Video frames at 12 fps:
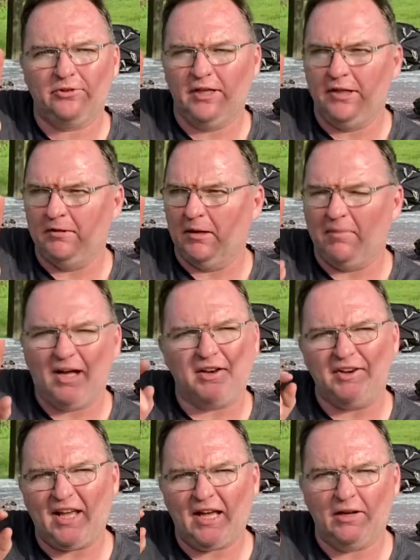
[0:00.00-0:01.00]
in about
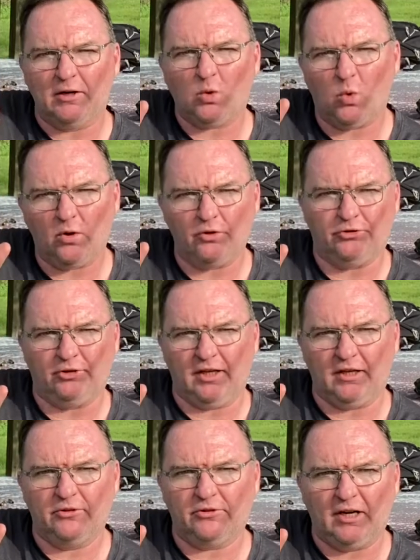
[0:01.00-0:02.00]
9.25
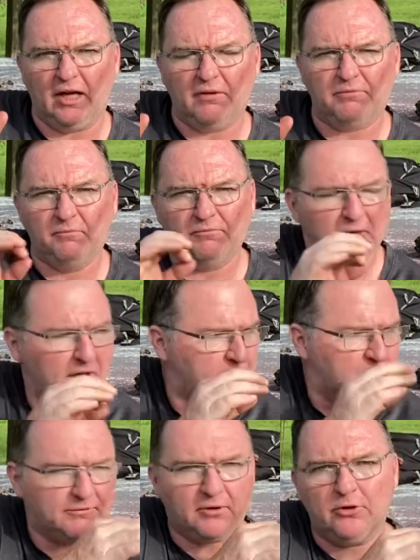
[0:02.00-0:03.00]
seconds, and I hit the
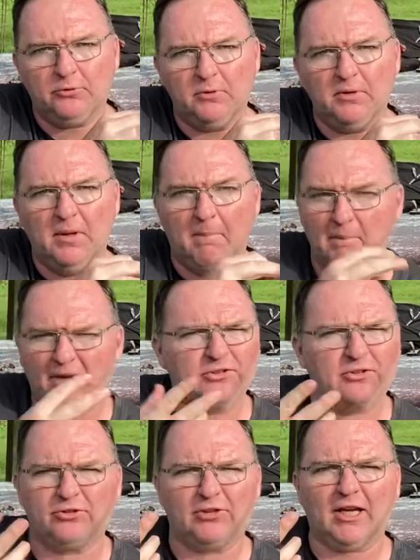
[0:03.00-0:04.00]
first one, missed
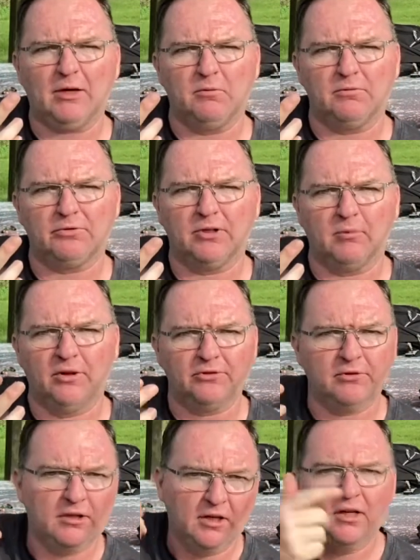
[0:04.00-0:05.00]
the second one for some
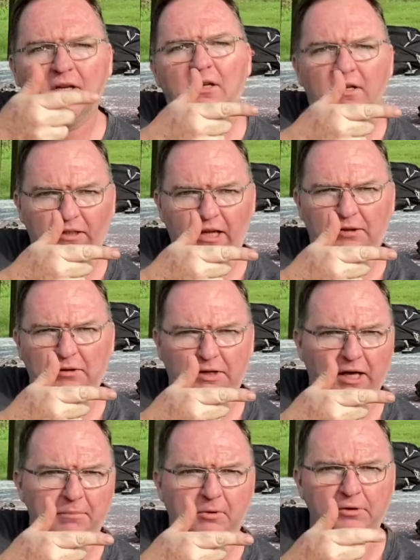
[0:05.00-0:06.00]
reason, got
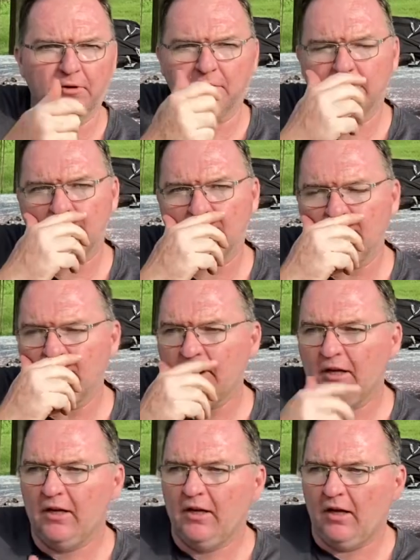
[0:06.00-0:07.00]
a balloon on the third.
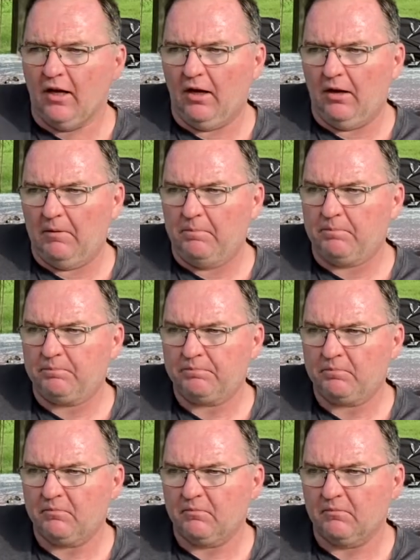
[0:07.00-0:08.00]

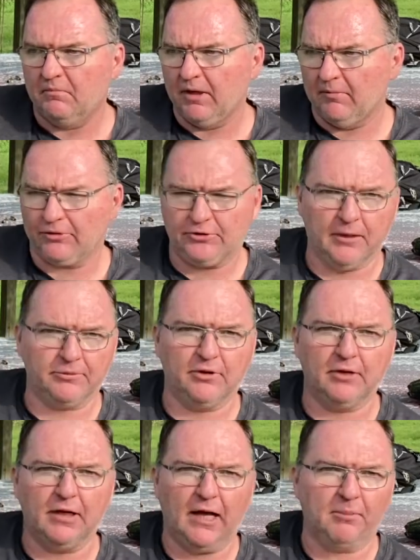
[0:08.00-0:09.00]
Man, my stepson
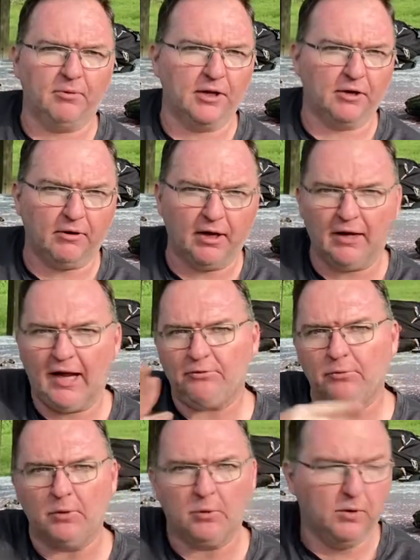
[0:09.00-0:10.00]
and I playing around
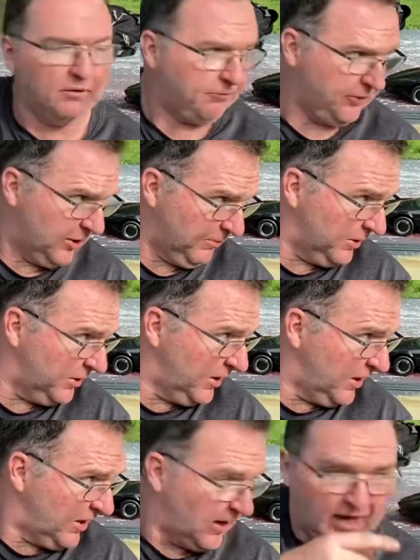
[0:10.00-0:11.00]
after we quit filming,
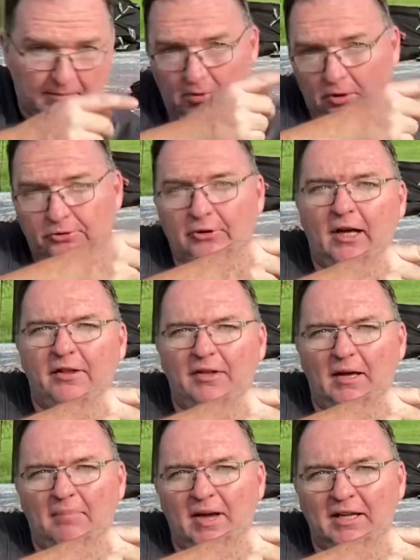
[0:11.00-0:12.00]
I bullseyed
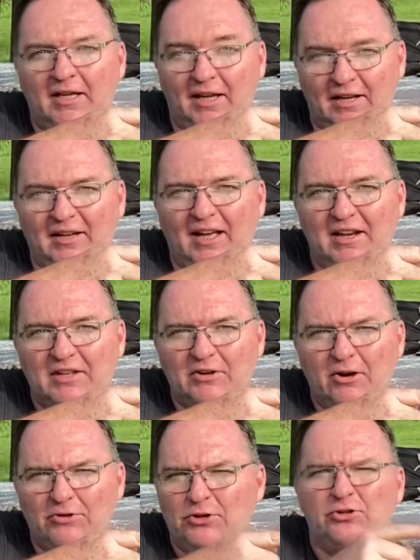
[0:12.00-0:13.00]
that paint can at 90
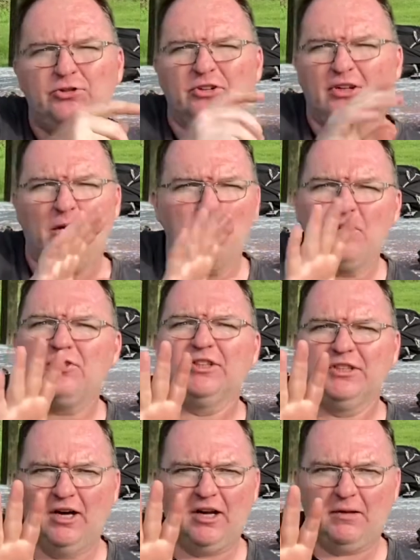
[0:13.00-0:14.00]
yards. I wish to
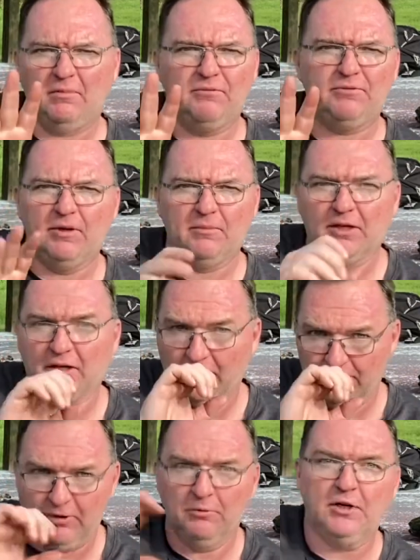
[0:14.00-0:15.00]
God I'd been filming it
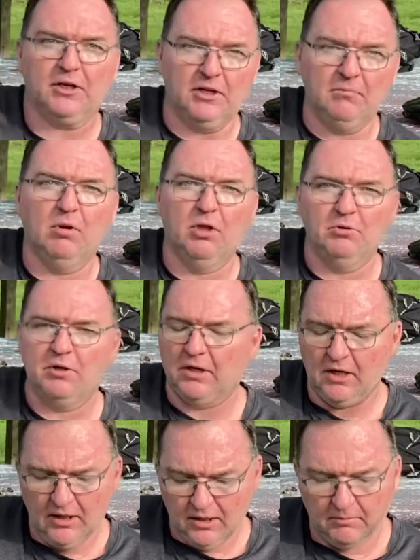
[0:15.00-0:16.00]
because it went kablooey.
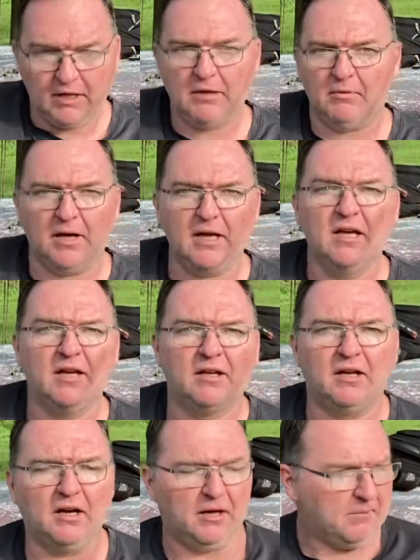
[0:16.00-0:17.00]
But anyway,
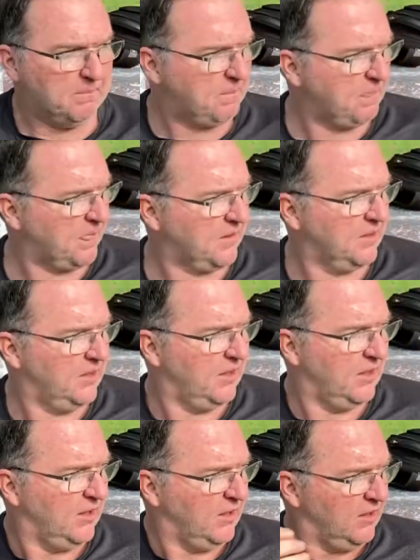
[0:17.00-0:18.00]

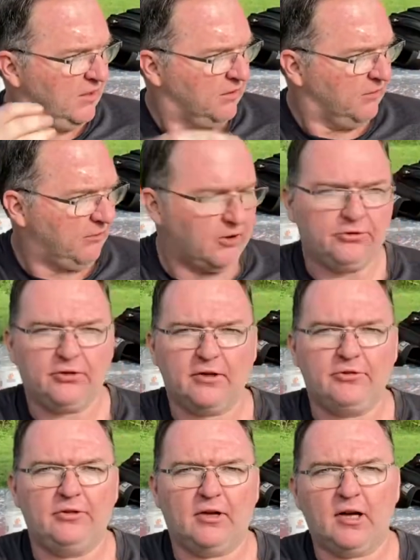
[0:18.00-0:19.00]
the first set of
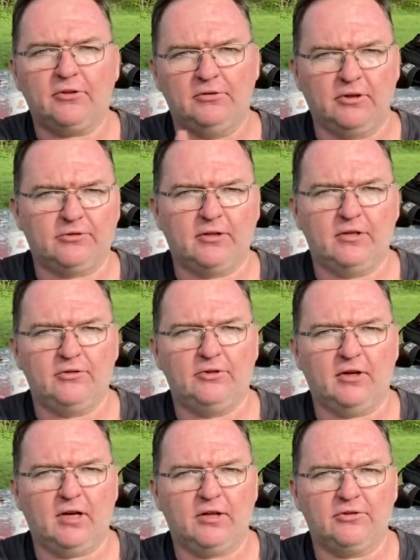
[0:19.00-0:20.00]
shots, this set of
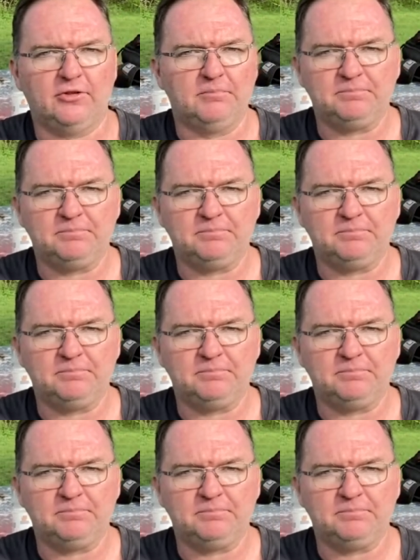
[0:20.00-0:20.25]
shots,